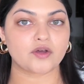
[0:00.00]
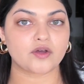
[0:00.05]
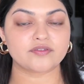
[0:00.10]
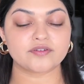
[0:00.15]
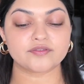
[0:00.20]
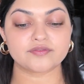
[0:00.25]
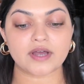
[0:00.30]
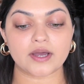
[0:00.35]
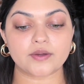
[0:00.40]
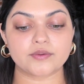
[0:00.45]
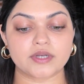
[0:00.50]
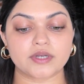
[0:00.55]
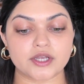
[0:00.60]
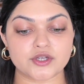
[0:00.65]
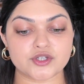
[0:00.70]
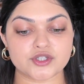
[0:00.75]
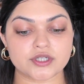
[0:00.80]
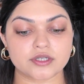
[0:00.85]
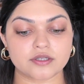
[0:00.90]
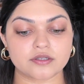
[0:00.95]
of a
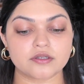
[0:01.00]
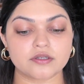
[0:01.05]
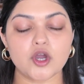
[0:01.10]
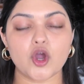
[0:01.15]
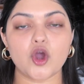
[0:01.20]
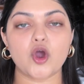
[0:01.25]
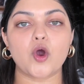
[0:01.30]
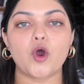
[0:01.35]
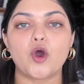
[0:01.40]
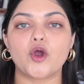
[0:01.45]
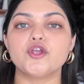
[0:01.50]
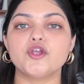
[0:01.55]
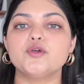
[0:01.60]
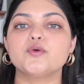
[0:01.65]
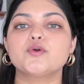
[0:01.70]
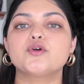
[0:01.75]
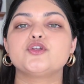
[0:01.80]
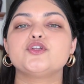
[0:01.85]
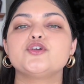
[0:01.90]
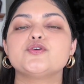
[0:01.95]
foundation, or you
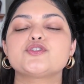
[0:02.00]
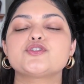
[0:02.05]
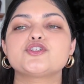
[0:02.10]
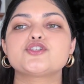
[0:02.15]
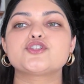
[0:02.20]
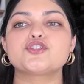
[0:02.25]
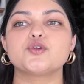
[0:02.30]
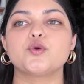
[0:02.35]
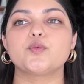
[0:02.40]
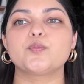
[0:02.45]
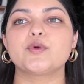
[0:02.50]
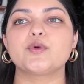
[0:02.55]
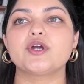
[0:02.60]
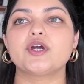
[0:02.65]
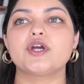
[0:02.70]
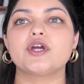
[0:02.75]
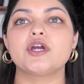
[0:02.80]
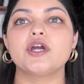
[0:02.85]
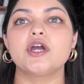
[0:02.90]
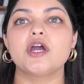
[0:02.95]
could use a
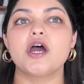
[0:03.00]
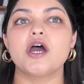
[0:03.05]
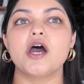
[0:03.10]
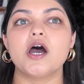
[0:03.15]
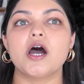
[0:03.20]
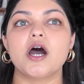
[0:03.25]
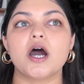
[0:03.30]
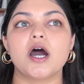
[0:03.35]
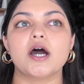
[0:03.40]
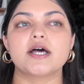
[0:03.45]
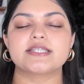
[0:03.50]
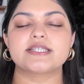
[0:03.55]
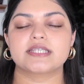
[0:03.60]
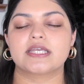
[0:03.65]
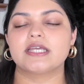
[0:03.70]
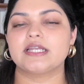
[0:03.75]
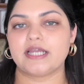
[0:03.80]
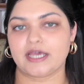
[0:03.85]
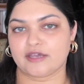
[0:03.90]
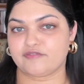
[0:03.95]
super
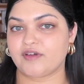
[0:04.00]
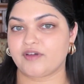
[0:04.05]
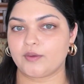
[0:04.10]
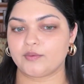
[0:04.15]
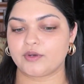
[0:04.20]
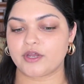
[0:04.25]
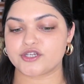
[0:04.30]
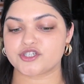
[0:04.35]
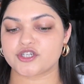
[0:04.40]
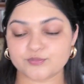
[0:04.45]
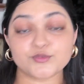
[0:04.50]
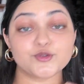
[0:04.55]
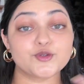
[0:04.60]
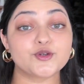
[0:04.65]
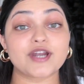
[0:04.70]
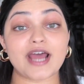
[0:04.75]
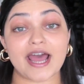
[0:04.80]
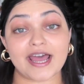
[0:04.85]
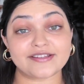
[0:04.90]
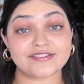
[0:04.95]
skin-like foundation. You
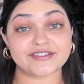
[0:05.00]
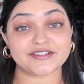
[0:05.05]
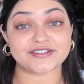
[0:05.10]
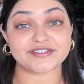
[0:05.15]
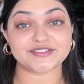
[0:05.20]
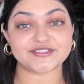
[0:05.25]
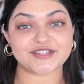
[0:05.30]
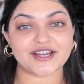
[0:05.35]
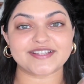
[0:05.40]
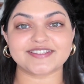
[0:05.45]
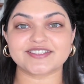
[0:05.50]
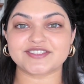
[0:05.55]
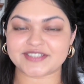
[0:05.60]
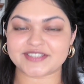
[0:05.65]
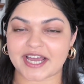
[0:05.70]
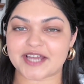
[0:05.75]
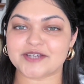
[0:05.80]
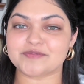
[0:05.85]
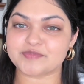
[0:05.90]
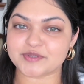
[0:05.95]
could either try the
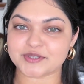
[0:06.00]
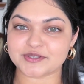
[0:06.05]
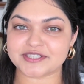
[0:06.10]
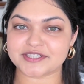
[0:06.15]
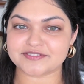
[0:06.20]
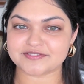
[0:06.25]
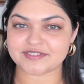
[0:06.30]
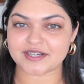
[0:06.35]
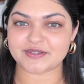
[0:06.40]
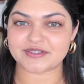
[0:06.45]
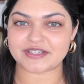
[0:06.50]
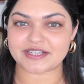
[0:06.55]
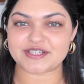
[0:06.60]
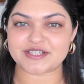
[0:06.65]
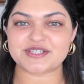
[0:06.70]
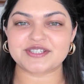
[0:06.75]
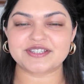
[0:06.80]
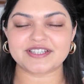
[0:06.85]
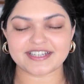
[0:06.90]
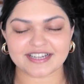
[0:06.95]
Type Beauty
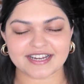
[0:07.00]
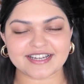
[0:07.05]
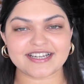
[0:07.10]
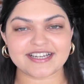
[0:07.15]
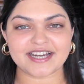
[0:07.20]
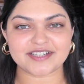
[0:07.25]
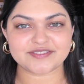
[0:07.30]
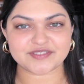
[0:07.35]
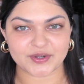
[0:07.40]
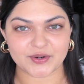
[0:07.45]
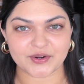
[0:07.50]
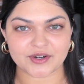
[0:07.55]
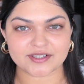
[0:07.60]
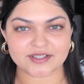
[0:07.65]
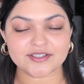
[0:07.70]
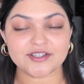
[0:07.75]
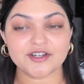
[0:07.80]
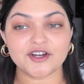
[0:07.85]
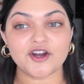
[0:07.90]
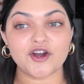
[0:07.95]
foundation that I have
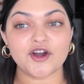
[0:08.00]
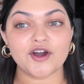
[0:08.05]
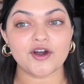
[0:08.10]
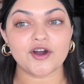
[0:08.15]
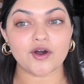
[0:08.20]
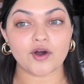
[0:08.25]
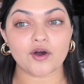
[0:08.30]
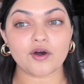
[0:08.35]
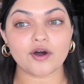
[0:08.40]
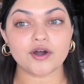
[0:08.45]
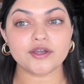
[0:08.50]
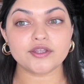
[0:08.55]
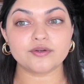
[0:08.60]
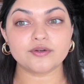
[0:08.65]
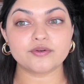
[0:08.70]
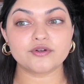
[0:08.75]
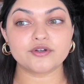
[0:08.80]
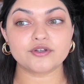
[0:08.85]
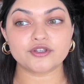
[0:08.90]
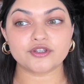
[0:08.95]
on, or you
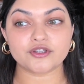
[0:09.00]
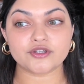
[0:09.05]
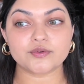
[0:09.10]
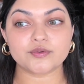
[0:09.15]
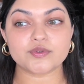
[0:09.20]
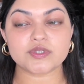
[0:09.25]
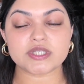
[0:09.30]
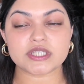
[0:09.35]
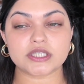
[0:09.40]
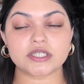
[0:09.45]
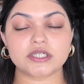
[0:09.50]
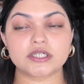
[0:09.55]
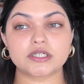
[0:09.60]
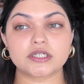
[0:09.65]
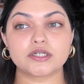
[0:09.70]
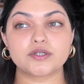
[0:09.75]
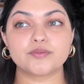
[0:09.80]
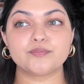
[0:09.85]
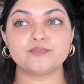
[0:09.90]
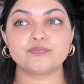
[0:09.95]
could use
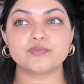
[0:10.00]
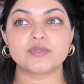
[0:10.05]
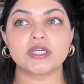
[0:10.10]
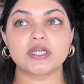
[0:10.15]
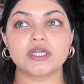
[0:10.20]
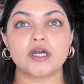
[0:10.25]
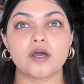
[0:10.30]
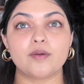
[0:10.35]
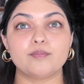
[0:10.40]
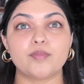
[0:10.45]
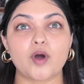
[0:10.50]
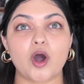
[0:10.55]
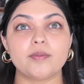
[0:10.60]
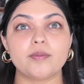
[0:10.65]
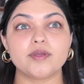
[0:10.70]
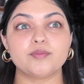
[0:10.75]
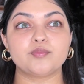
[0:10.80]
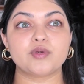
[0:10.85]
the Bobbi